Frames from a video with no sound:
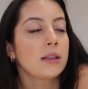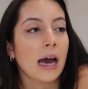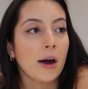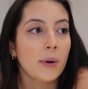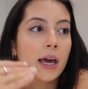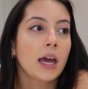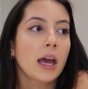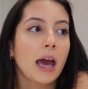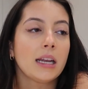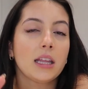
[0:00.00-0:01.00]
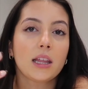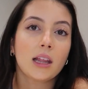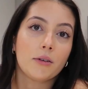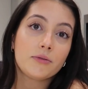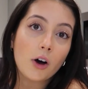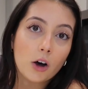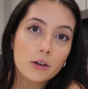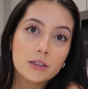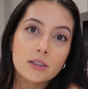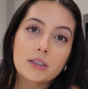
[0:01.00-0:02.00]
that way, anything that
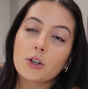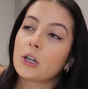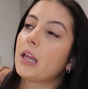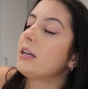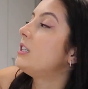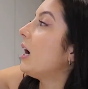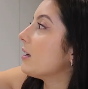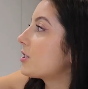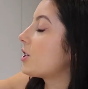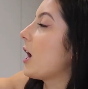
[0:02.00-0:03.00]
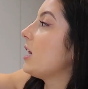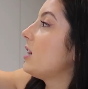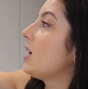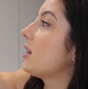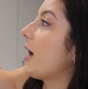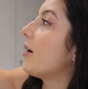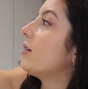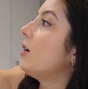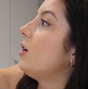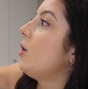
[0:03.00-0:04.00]
falls or like dust or anything that
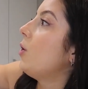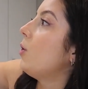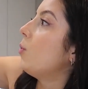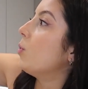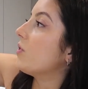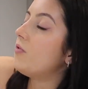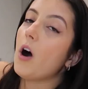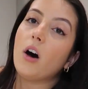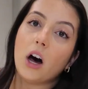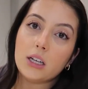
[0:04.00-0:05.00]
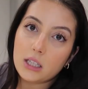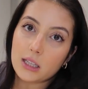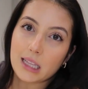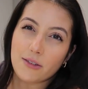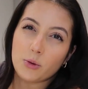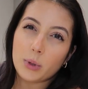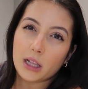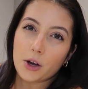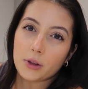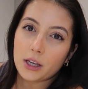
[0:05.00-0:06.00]
would fall onto the level
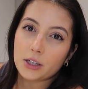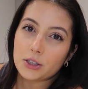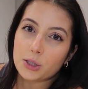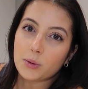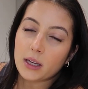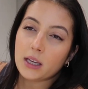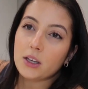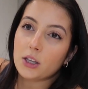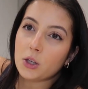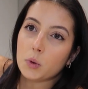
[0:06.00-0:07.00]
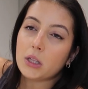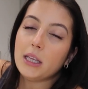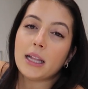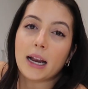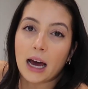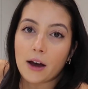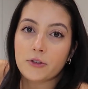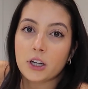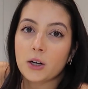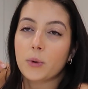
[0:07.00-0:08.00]
below that you're doing, you would clean that
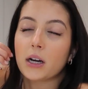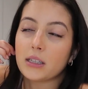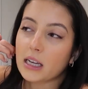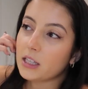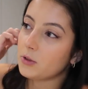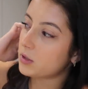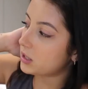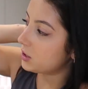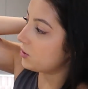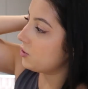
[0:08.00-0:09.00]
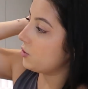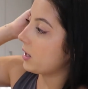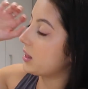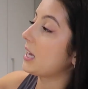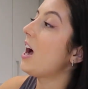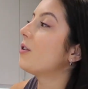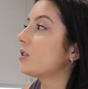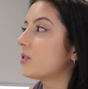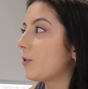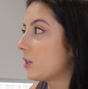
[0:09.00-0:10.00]
after. Whereas I used to do like the
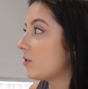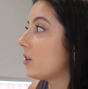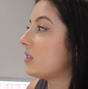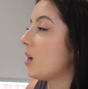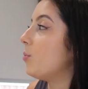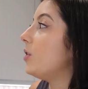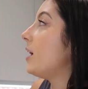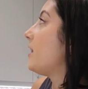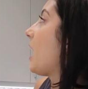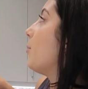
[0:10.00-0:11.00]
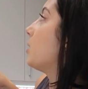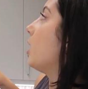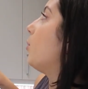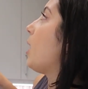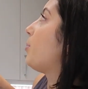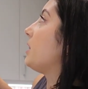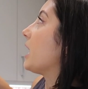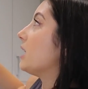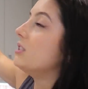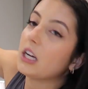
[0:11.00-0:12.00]
counters first, for example, and then I would go up and
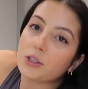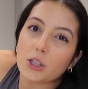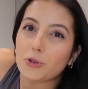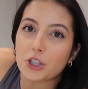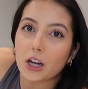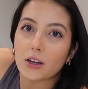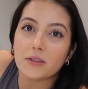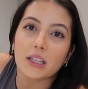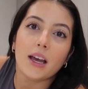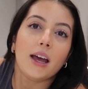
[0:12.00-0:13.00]
like dust those shelves,